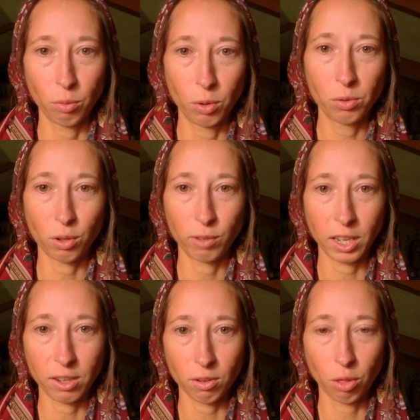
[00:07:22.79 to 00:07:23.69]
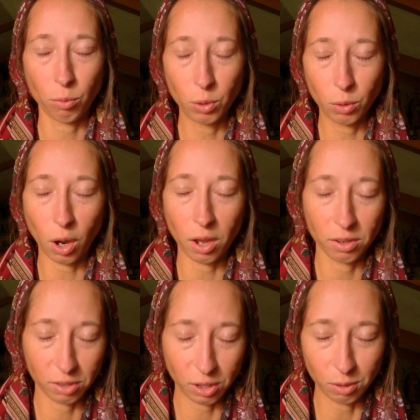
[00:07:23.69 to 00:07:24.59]
Through salvation, through
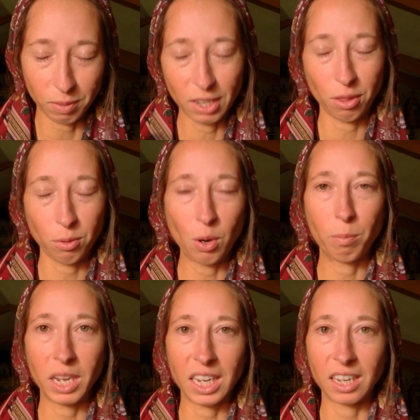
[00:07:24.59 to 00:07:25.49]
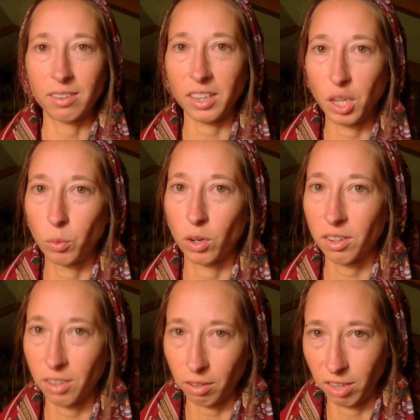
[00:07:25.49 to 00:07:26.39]
excuse me, through obedience he
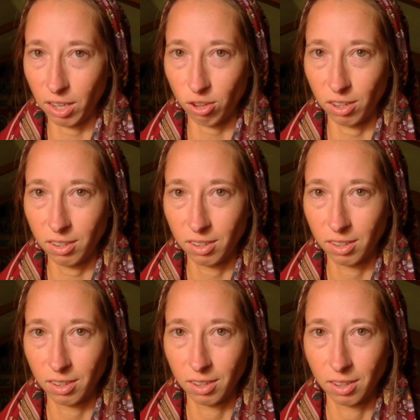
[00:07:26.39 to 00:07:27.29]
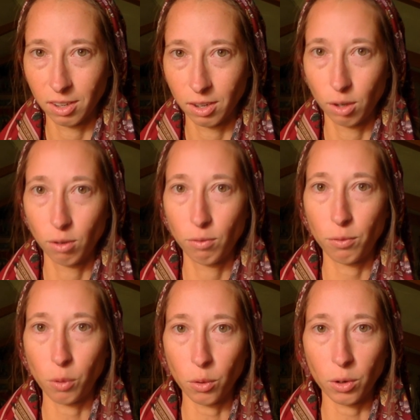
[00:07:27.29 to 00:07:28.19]
worked salvation
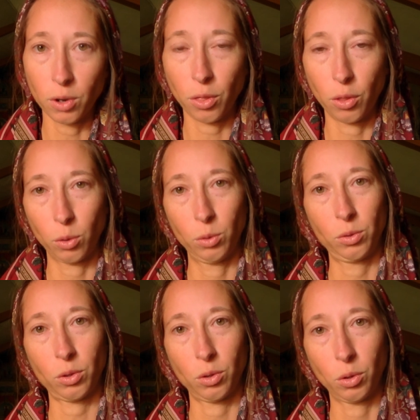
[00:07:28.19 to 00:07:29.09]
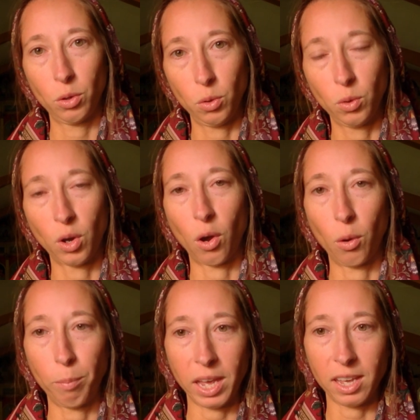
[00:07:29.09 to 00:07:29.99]
for those who
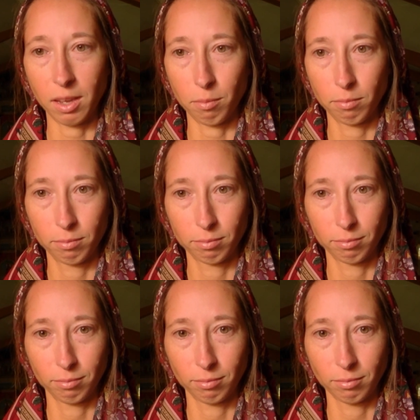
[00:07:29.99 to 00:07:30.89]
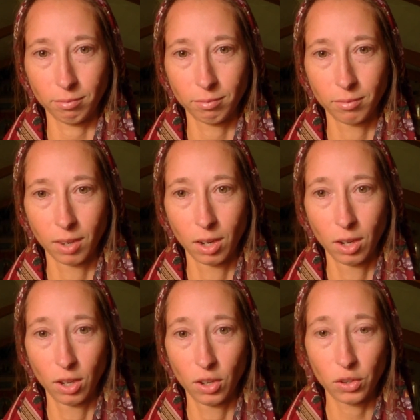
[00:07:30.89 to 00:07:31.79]
obey him.
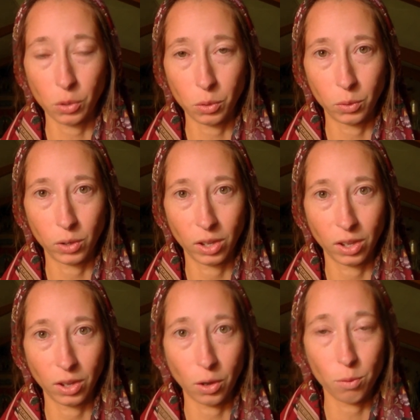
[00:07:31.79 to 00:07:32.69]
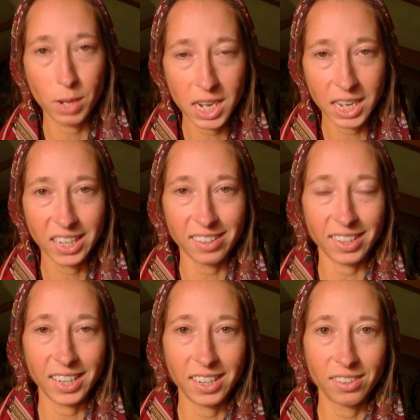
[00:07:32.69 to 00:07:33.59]
So obedience
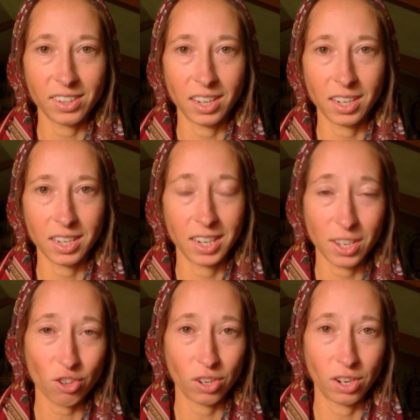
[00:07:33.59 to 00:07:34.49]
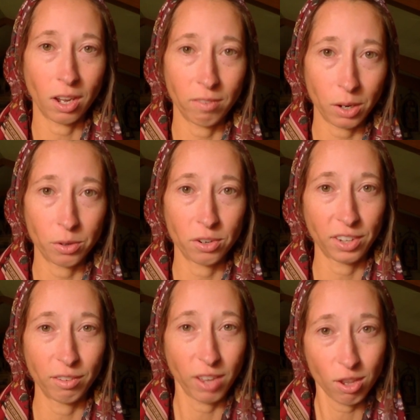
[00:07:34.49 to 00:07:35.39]
is a condition of our
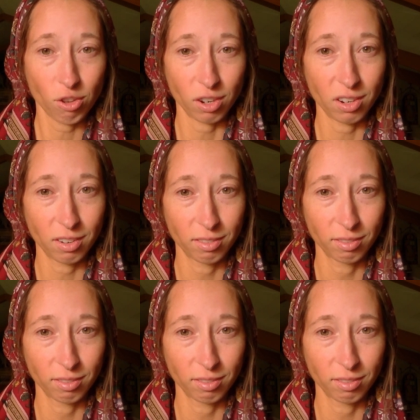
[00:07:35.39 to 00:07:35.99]
salvation.